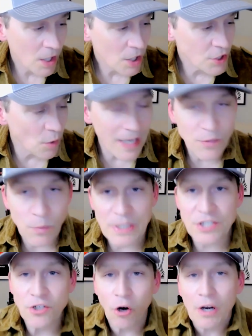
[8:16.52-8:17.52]
So as we
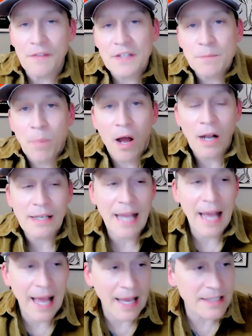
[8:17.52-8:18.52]
started this
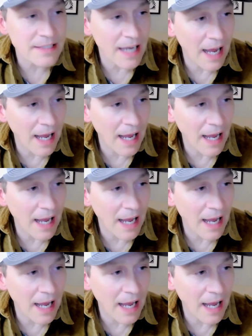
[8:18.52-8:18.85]
podcast,